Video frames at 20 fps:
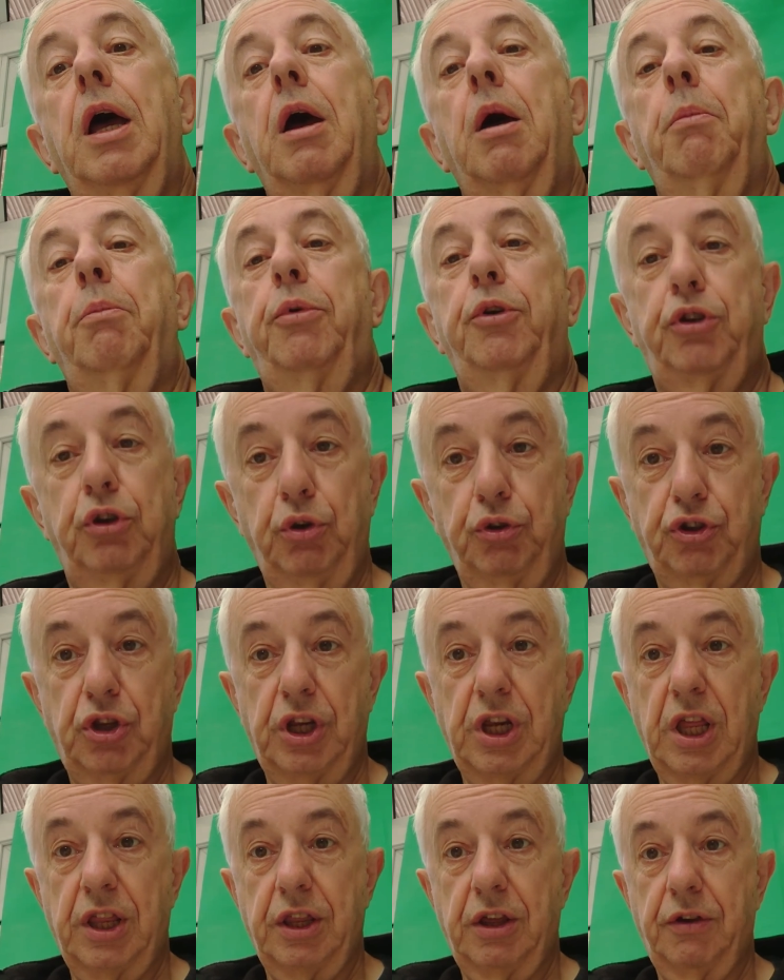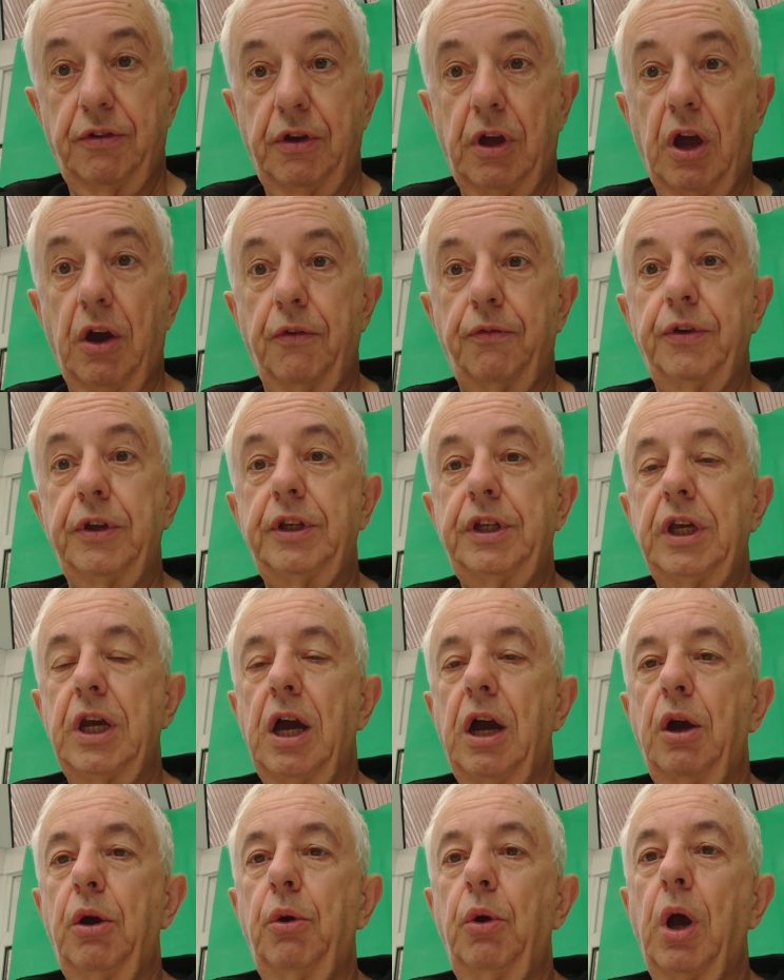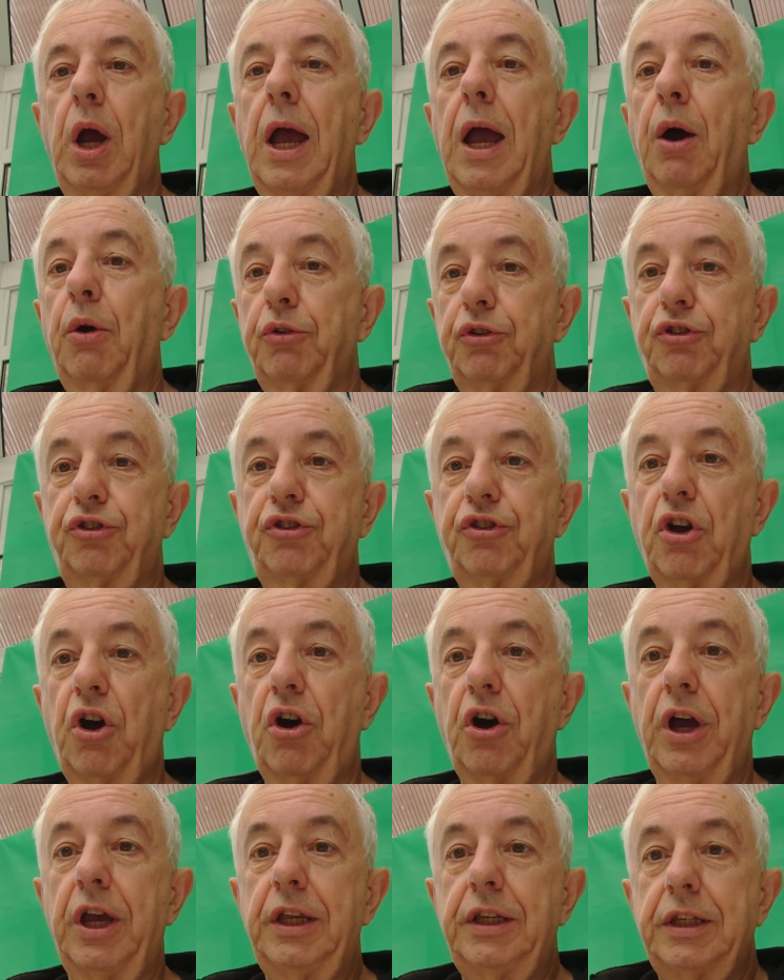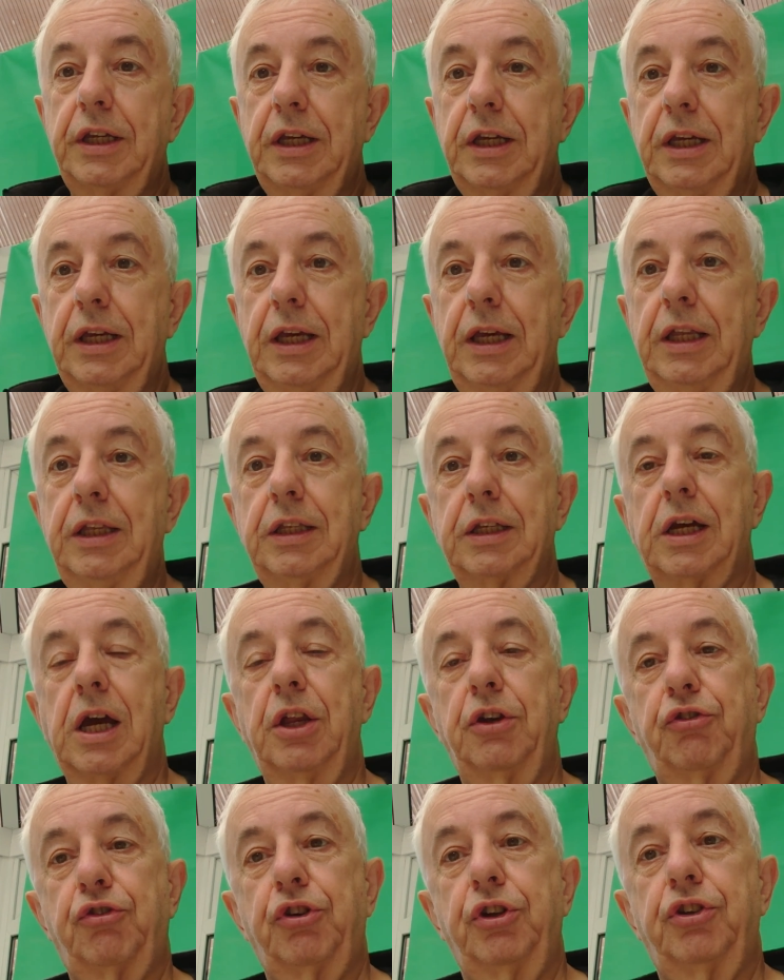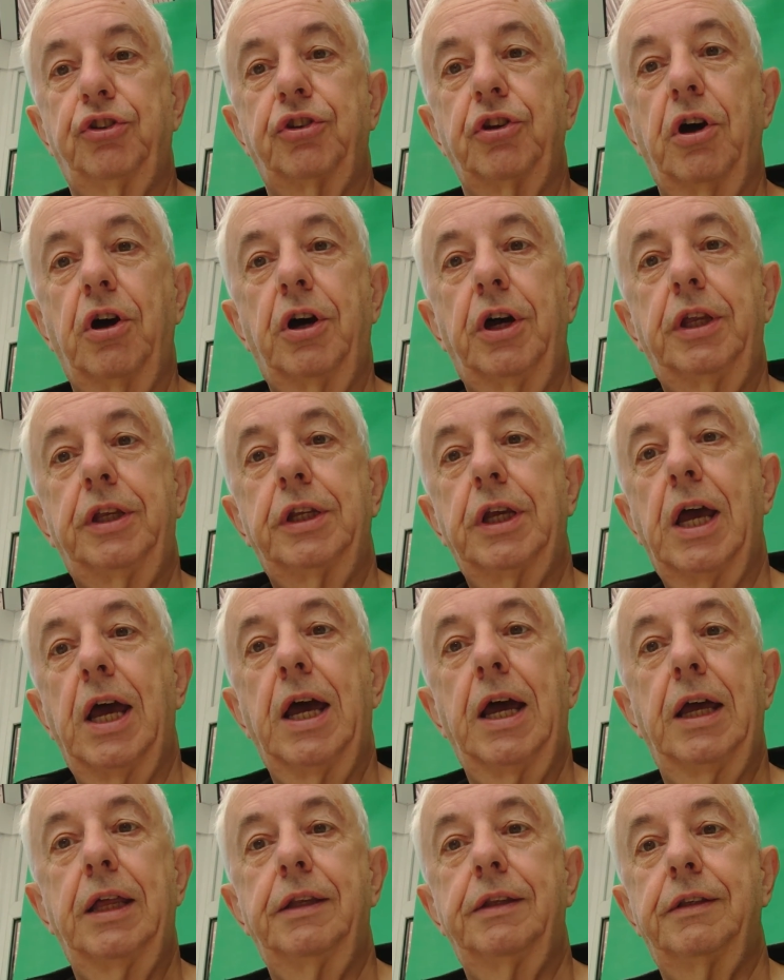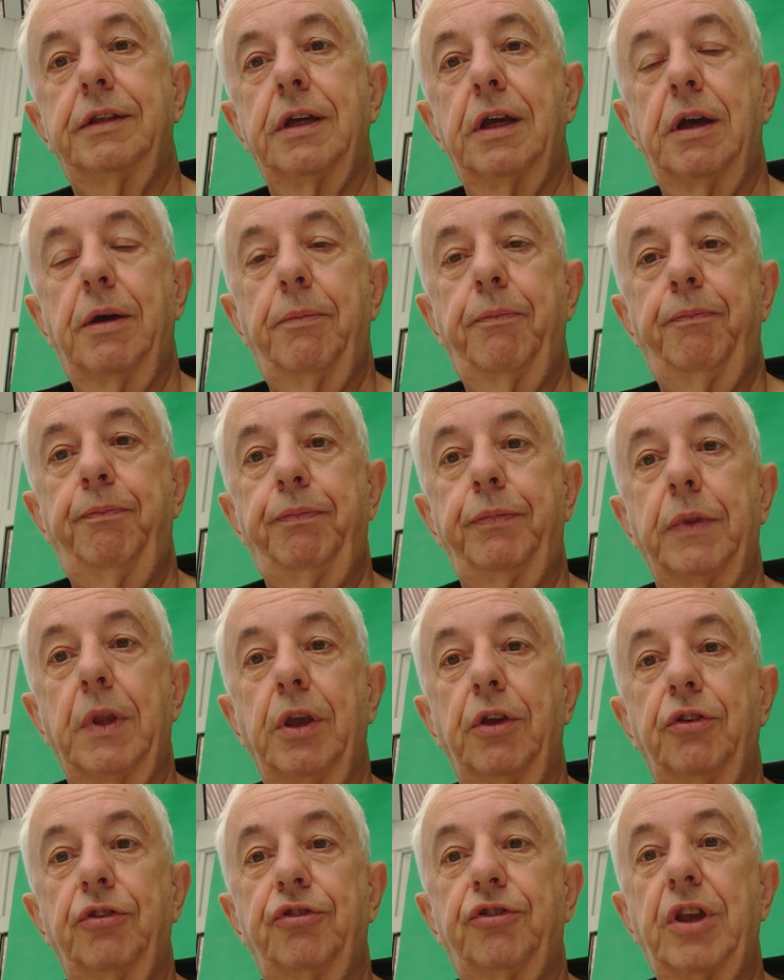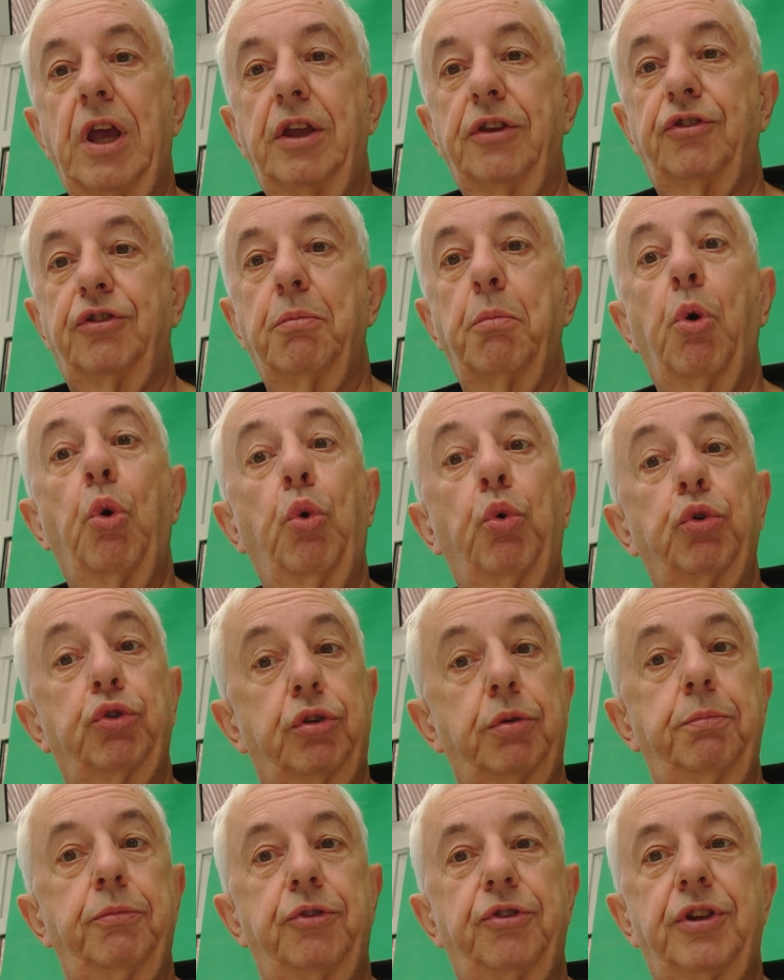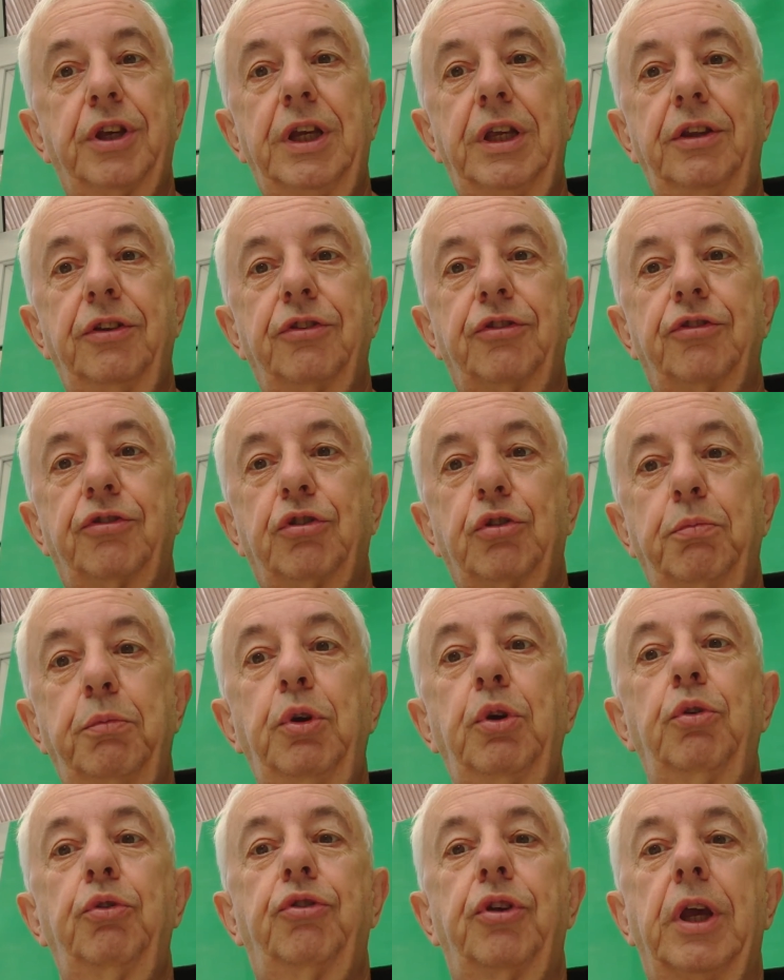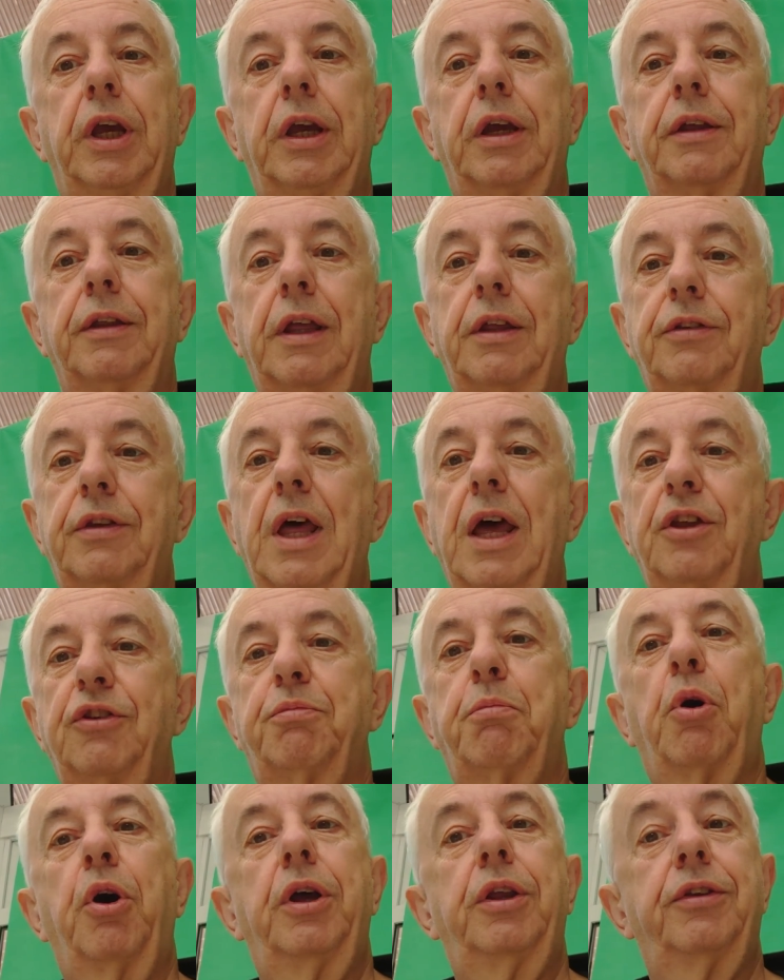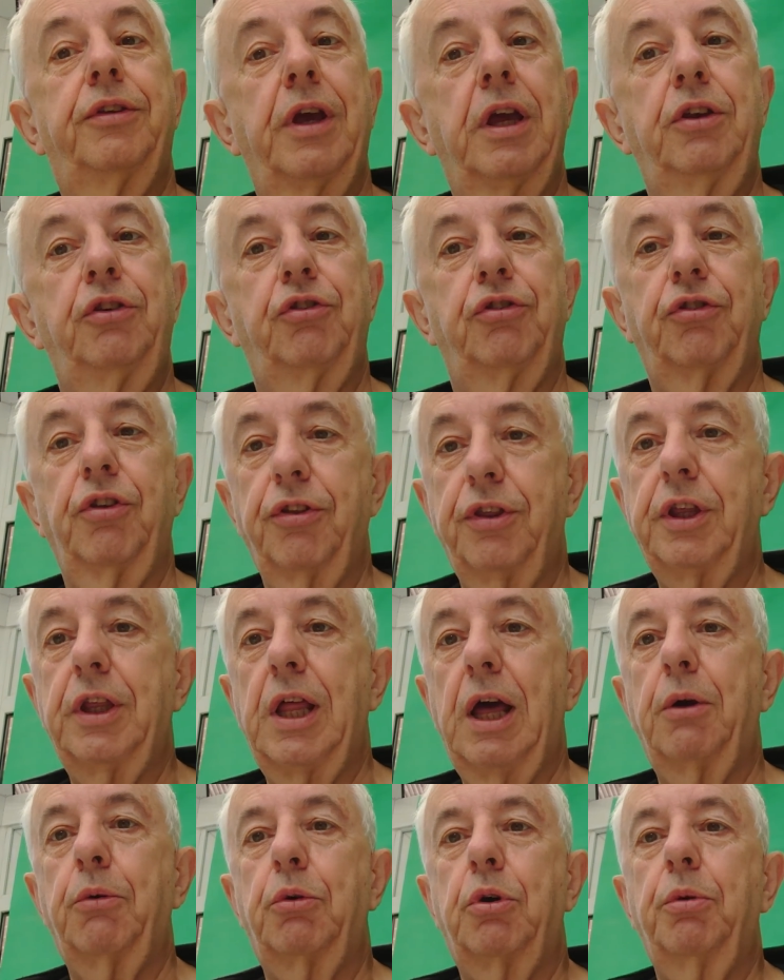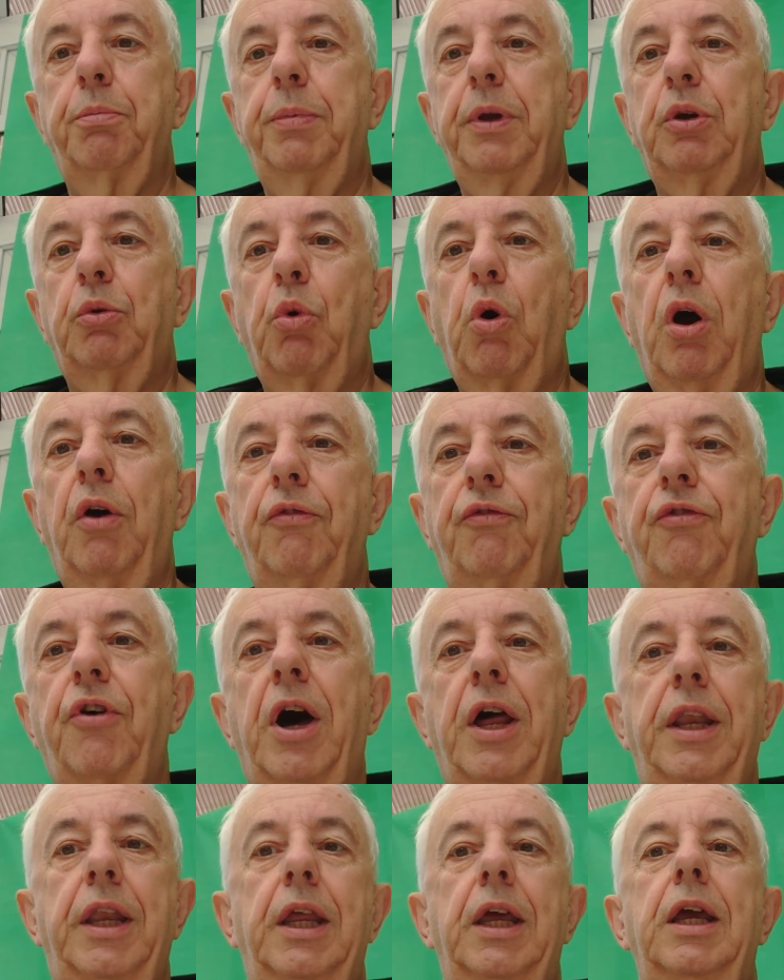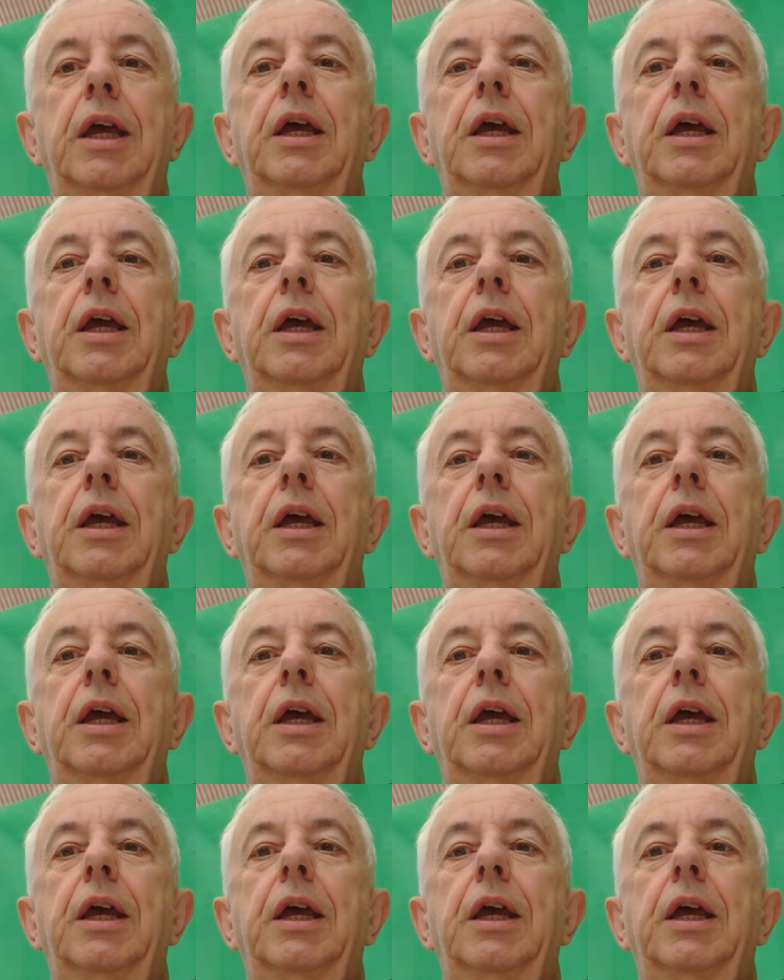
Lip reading: produce another video outside in the countryside and set some autumn scenes to music. That's my intentions. I think that could be quite fun.